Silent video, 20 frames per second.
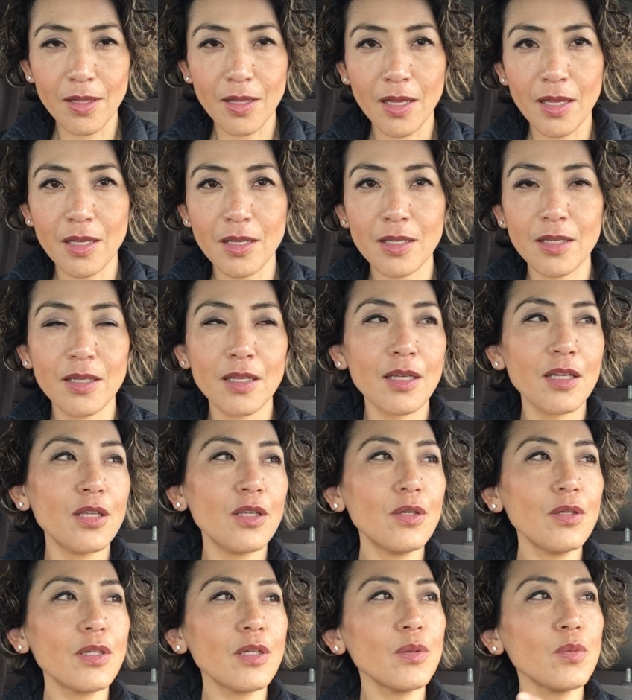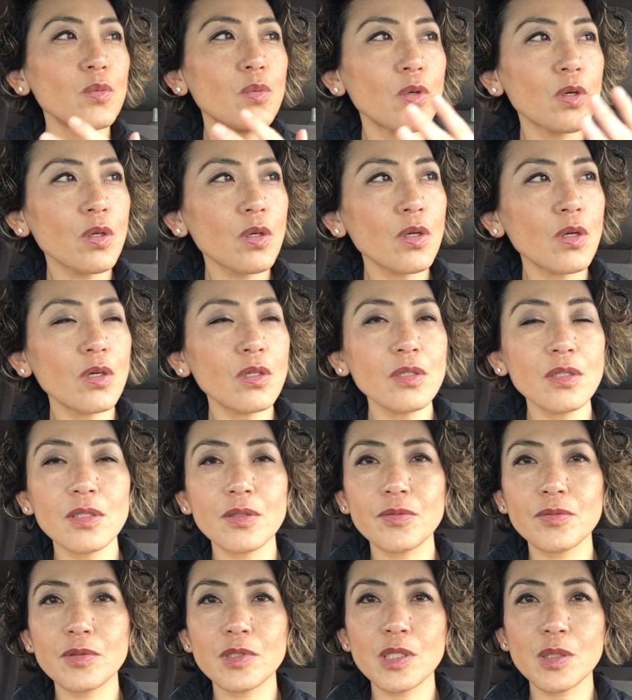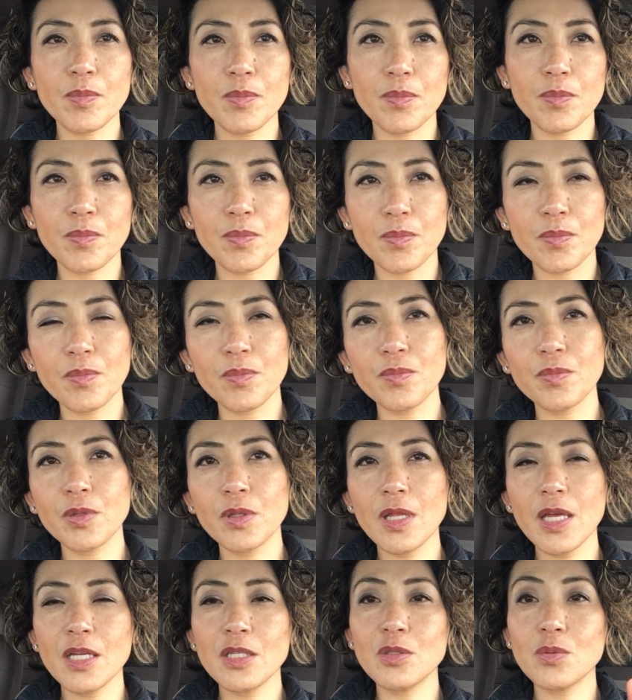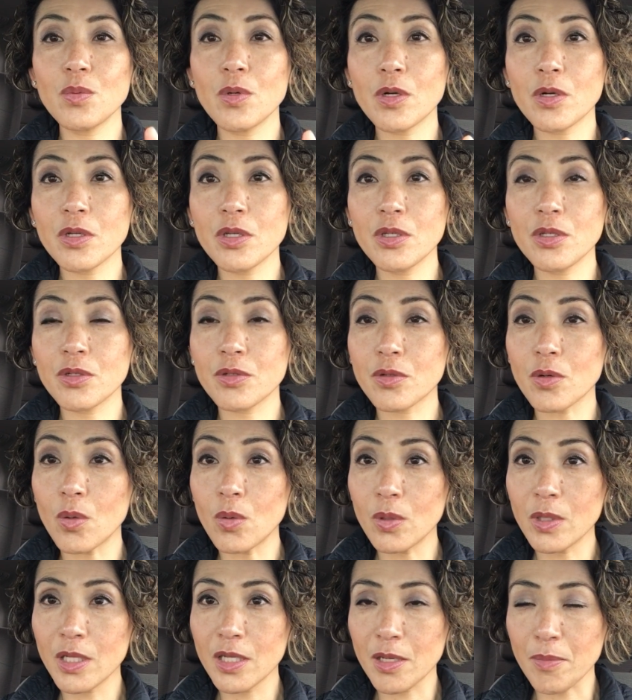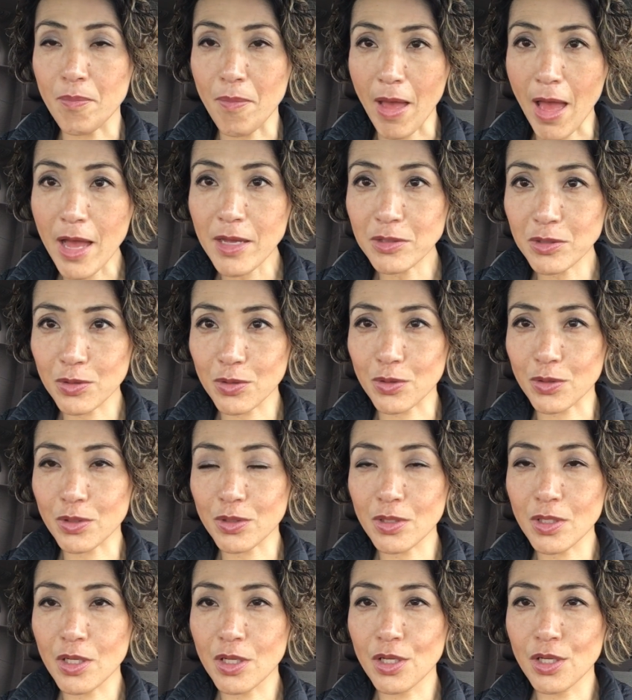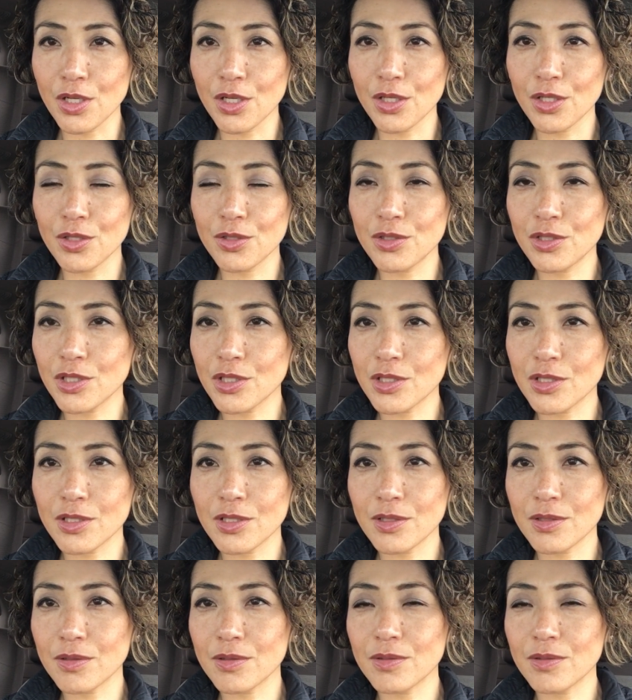Like, you can work on the place where you're already mastered. You just